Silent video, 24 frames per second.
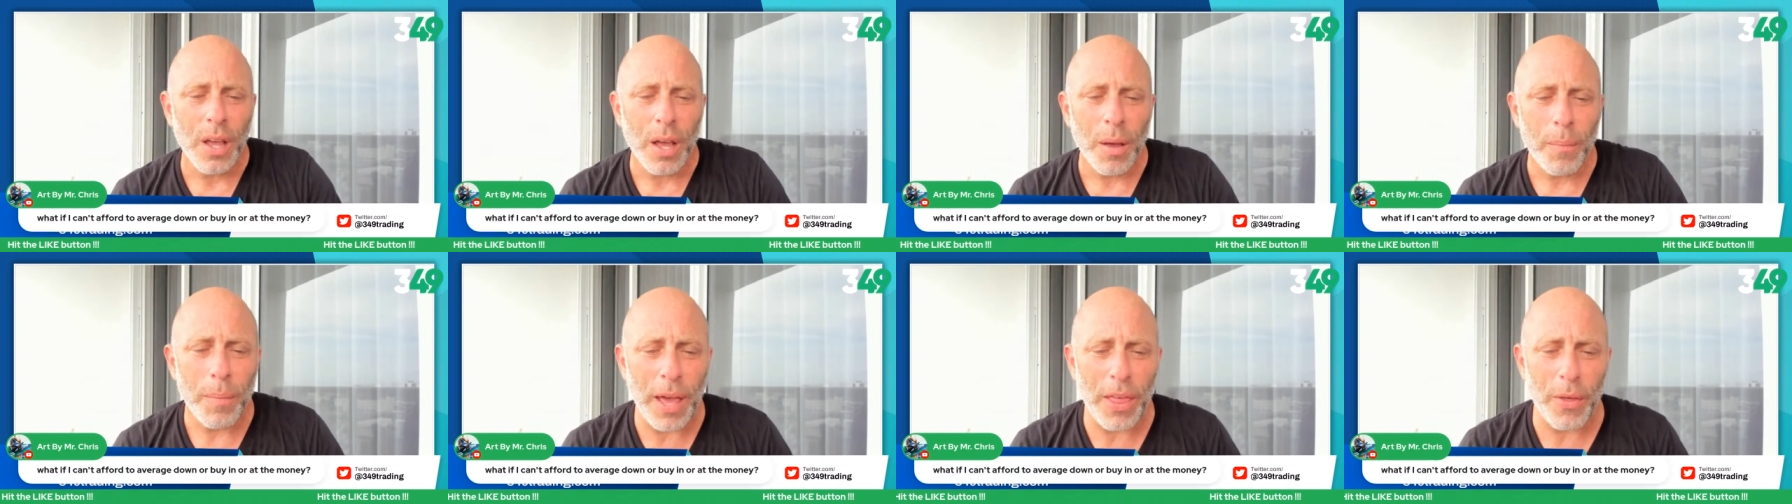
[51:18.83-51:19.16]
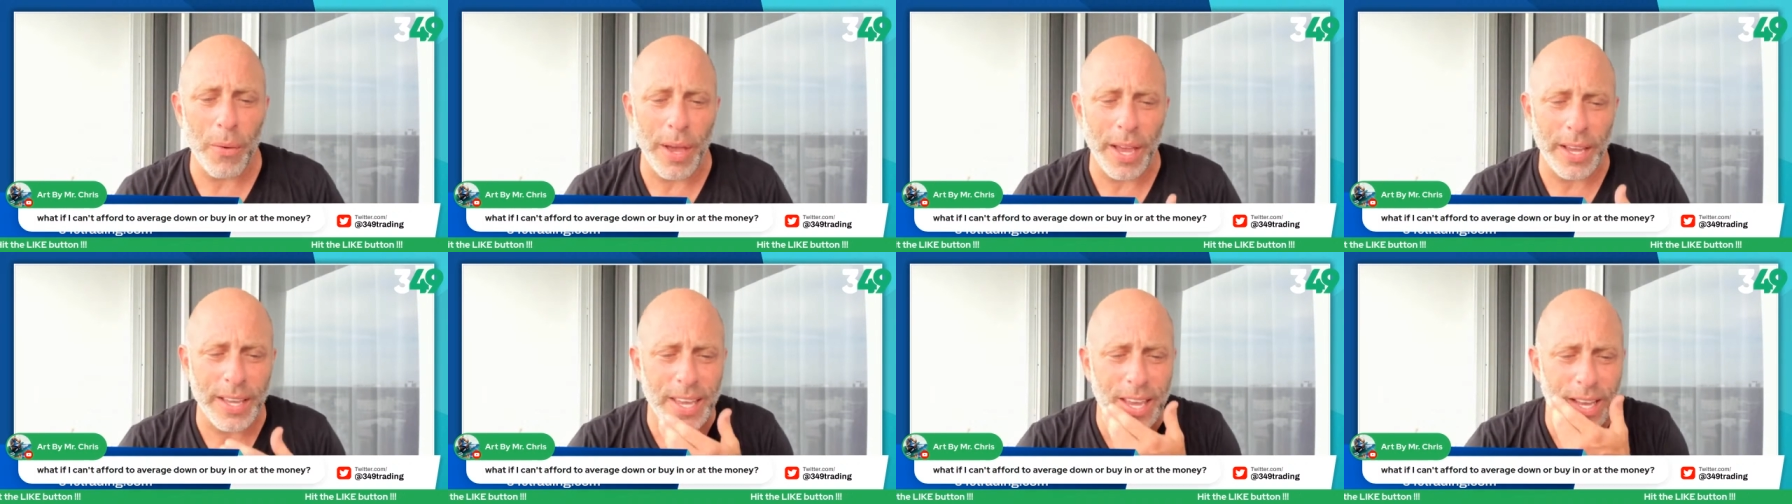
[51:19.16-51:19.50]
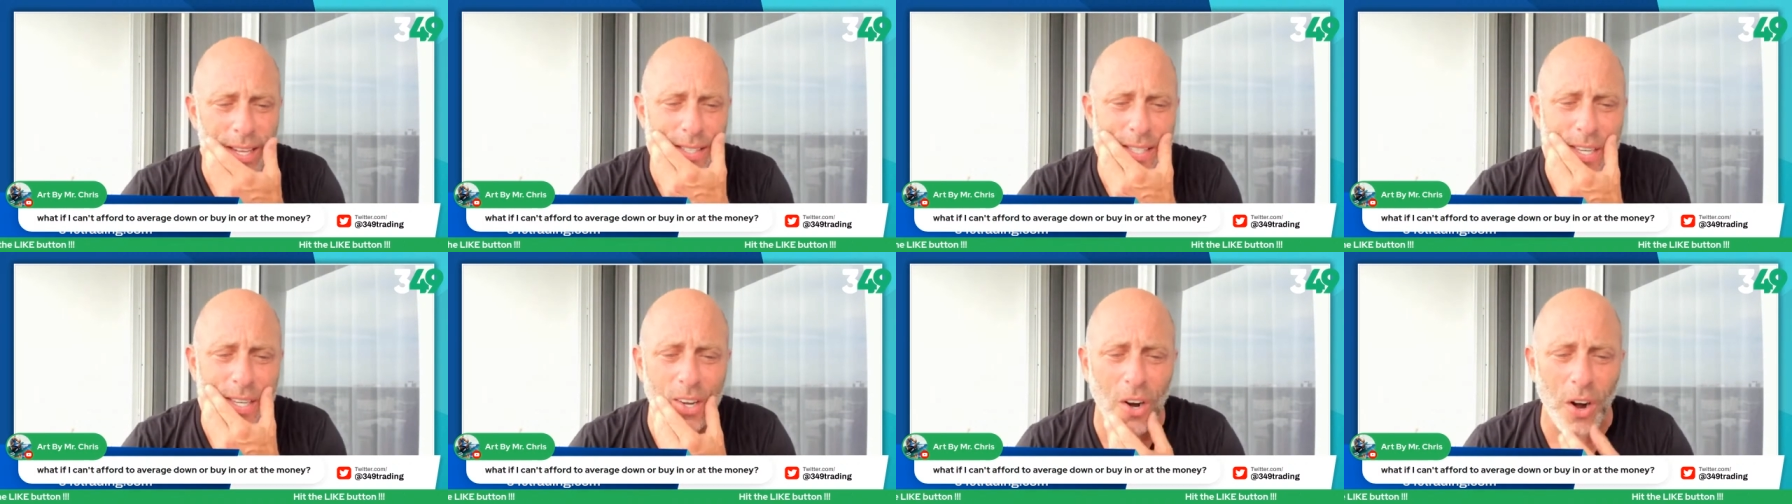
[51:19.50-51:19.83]
By the way, I
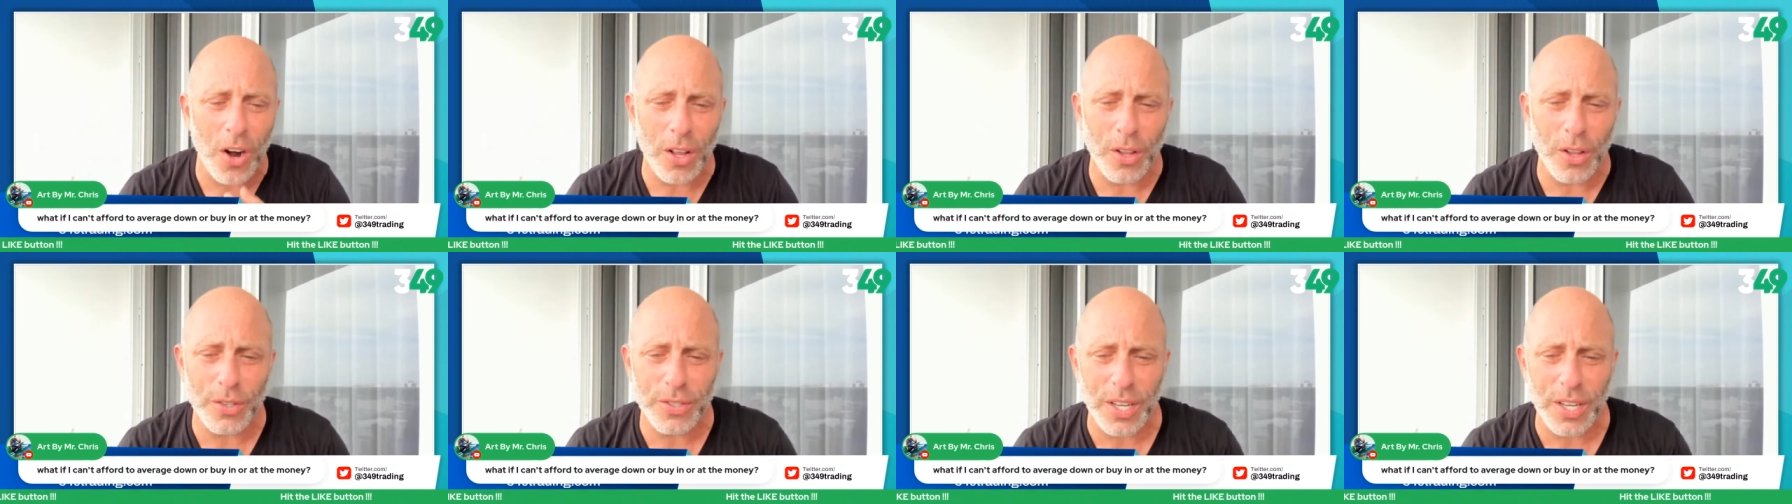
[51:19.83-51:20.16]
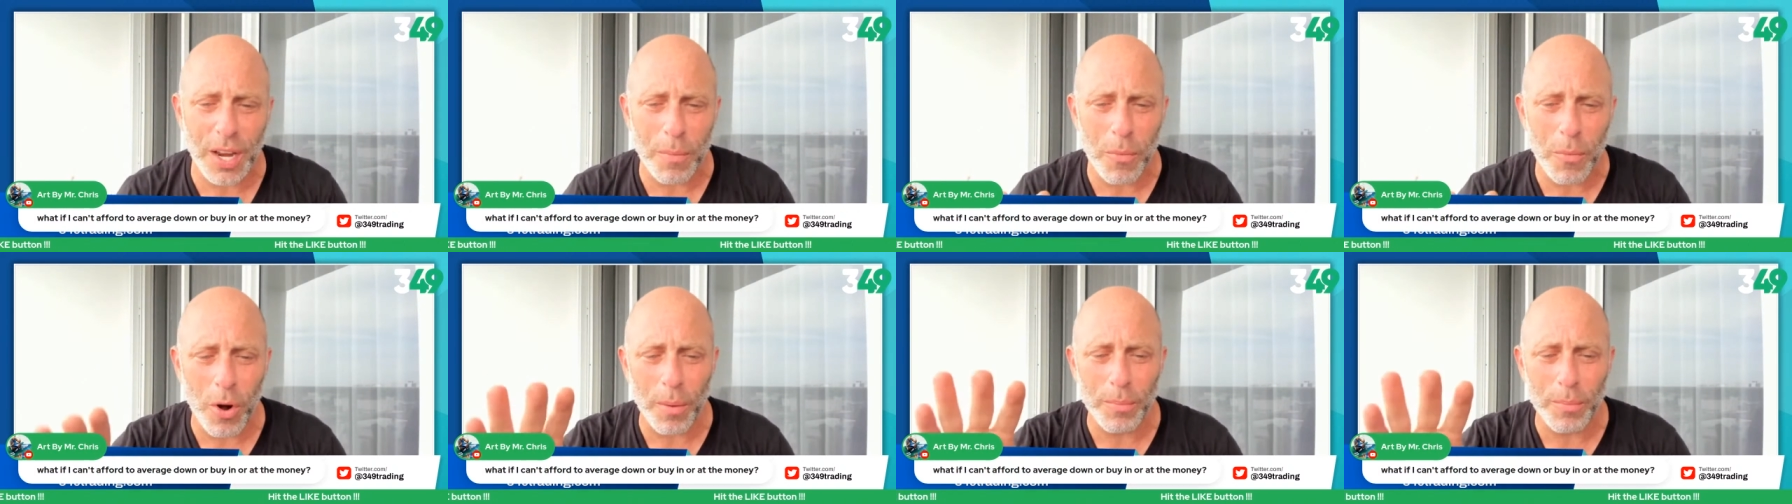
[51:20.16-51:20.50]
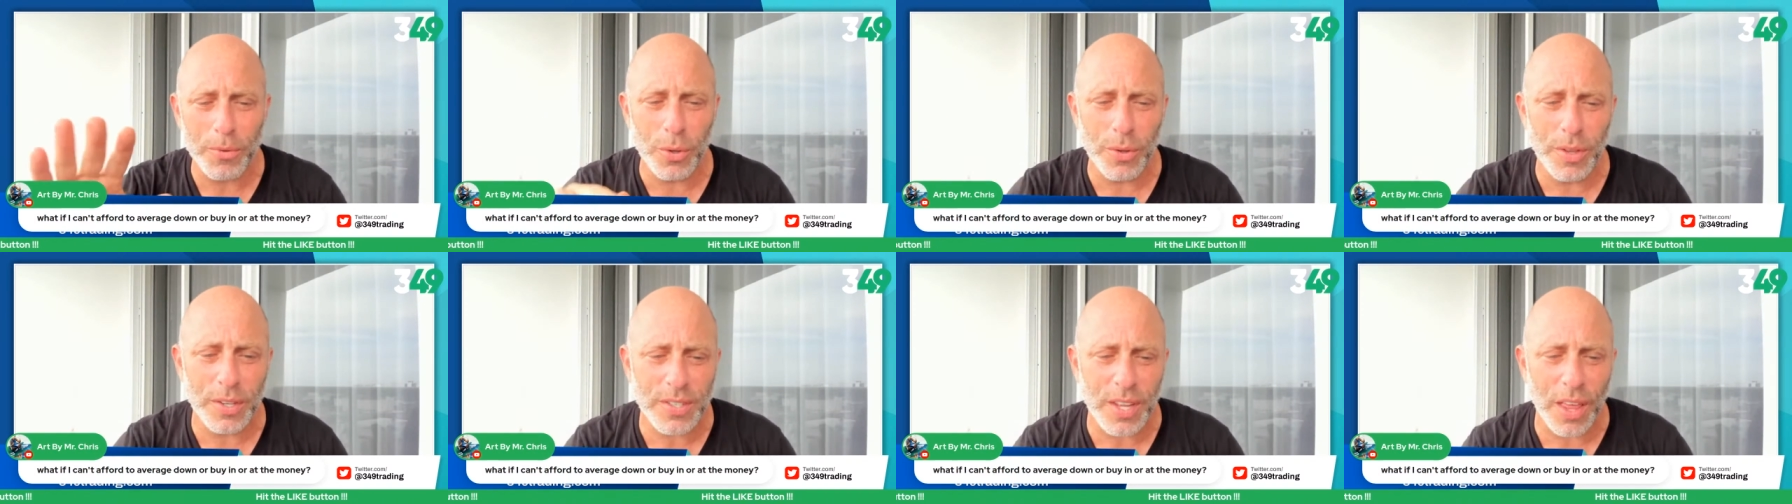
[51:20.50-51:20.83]
can't see Carlos anymore. I'm
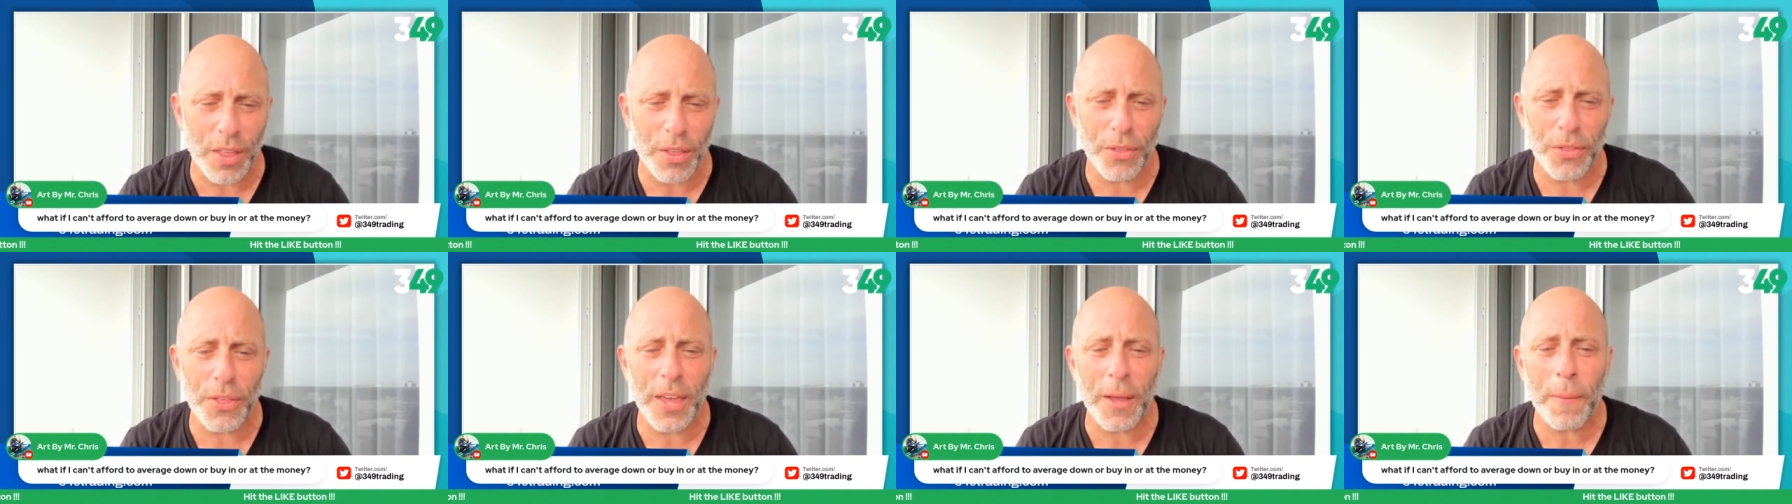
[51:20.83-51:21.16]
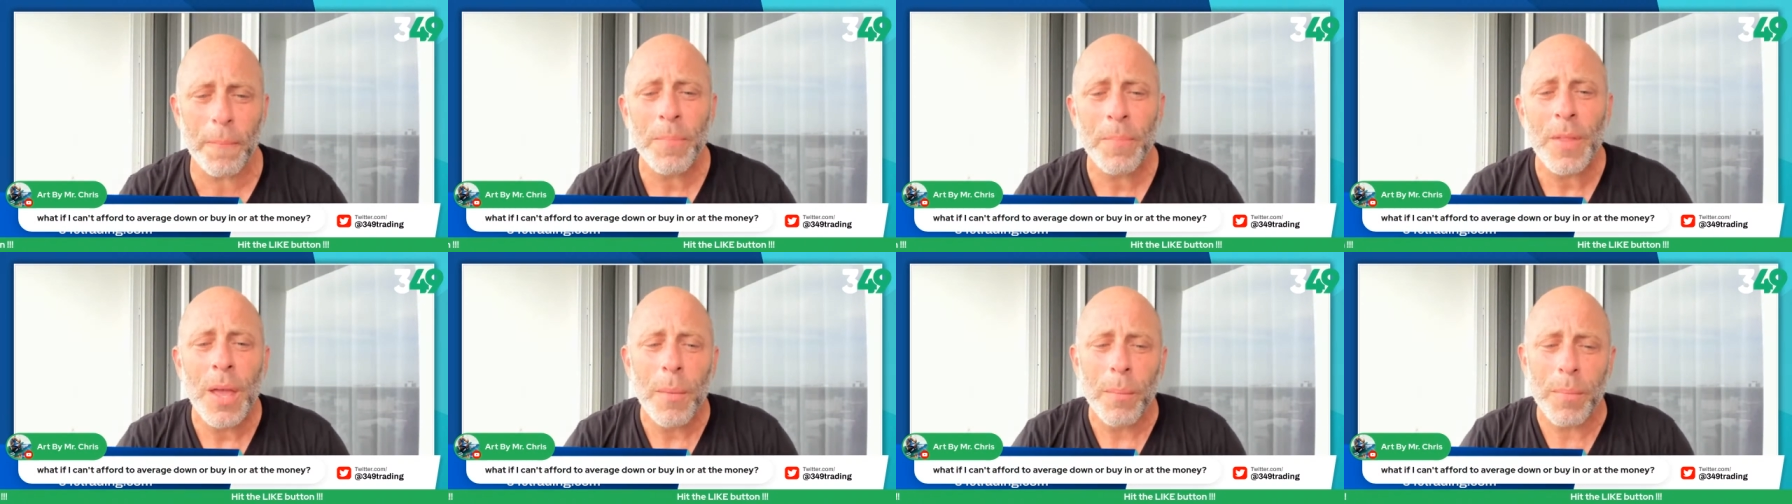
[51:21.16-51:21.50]
doing this other thing,